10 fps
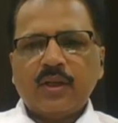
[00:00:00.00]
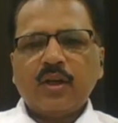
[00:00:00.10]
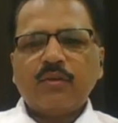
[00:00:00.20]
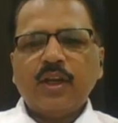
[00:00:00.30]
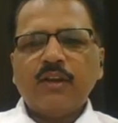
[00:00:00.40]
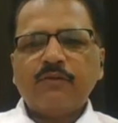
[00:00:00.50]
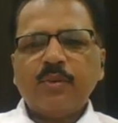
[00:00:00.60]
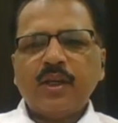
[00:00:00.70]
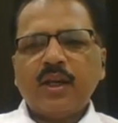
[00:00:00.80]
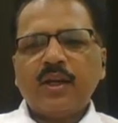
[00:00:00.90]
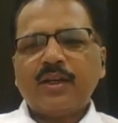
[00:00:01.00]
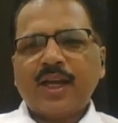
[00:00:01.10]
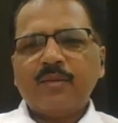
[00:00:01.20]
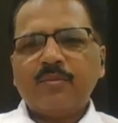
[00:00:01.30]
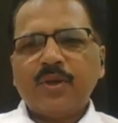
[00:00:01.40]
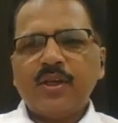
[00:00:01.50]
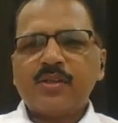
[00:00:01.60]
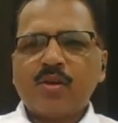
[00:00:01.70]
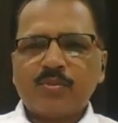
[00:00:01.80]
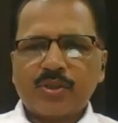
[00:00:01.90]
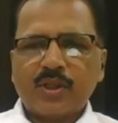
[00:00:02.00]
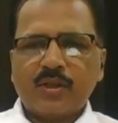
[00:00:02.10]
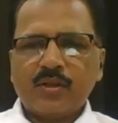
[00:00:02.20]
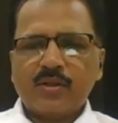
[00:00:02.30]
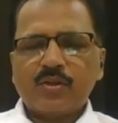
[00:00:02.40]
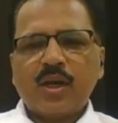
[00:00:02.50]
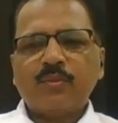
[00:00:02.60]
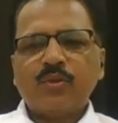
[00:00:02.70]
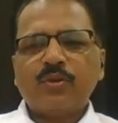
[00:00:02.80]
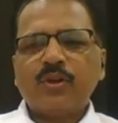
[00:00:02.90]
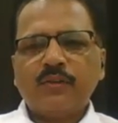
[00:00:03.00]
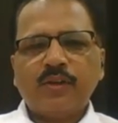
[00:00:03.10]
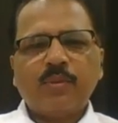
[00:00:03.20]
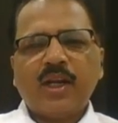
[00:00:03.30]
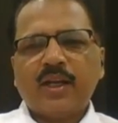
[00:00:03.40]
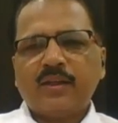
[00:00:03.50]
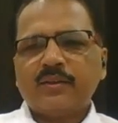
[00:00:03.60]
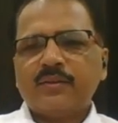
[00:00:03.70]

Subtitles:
Now, FB and type is optional. So I'm going to leave it blank.